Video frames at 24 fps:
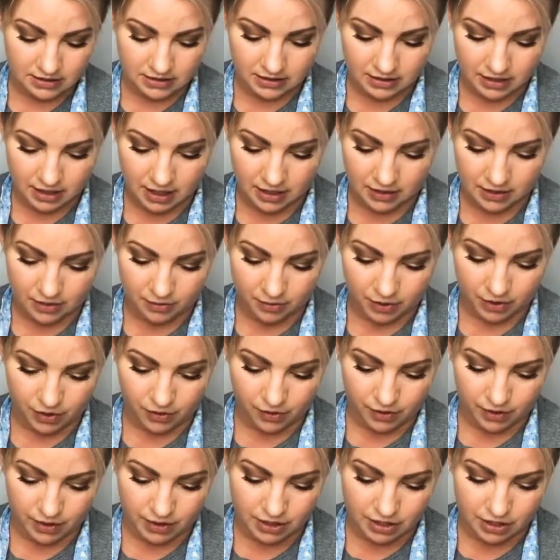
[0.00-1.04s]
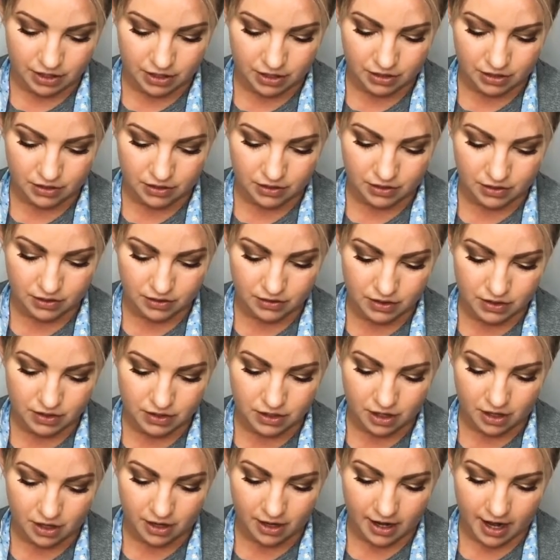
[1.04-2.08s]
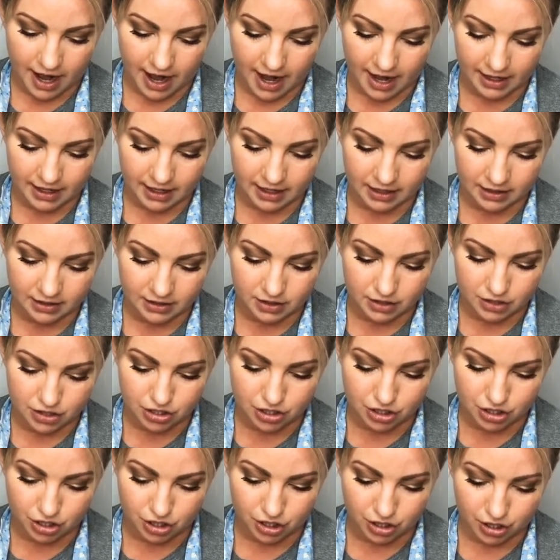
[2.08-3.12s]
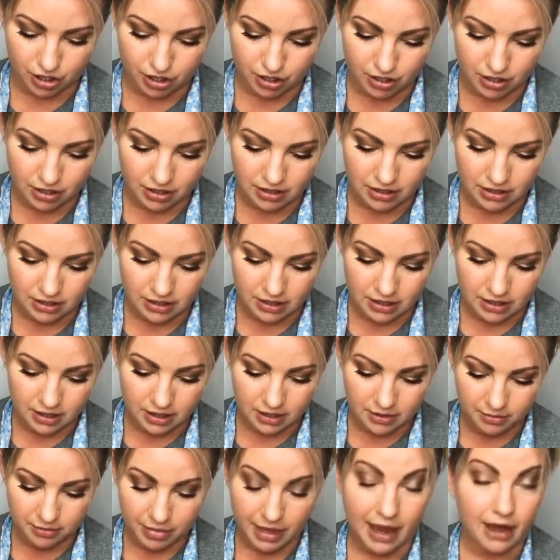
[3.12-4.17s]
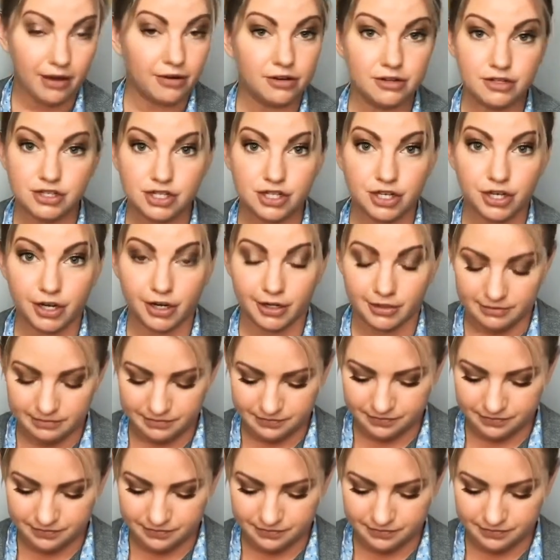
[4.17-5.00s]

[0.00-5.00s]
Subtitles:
and then we're going to start adding the sugar, powdered sugar.